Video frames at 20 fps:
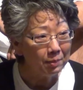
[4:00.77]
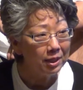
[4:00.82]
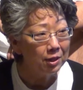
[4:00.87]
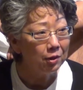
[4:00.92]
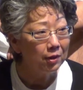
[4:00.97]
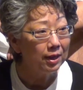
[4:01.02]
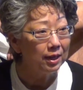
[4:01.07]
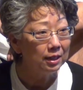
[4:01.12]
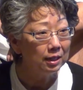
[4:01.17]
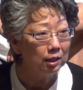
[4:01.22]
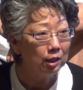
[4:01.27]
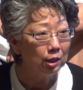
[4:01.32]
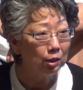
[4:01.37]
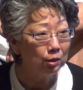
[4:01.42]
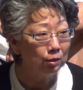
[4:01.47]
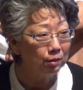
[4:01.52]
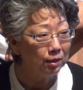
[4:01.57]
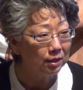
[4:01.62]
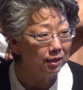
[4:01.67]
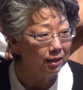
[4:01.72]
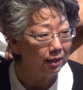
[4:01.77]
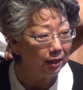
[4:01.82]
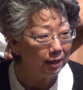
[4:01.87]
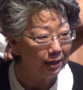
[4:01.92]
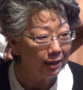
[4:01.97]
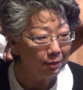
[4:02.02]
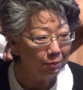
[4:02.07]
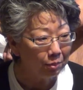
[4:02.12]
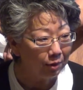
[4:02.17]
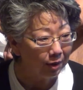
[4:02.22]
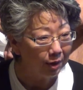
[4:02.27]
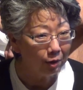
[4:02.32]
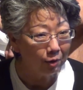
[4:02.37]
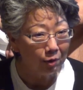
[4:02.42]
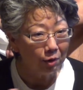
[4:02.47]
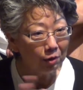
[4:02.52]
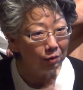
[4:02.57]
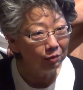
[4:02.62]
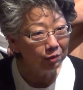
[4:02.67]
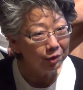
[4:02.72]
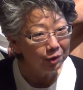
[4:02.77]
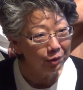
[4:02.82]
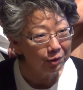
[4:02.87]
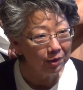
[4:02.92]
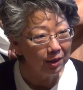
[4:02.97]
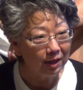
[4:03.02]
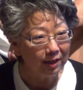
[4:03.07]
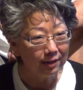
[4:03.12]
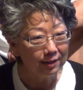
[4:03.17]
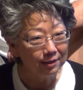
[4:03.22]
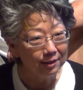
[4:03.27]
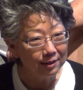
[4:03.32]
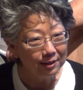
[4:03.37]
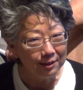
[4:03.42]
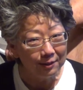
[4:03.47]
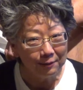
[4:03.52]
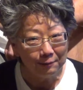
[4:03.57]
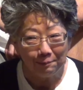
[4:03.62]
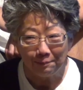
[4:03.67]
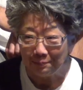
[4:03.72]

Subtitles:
let me go ahead and close in prayer over you guys.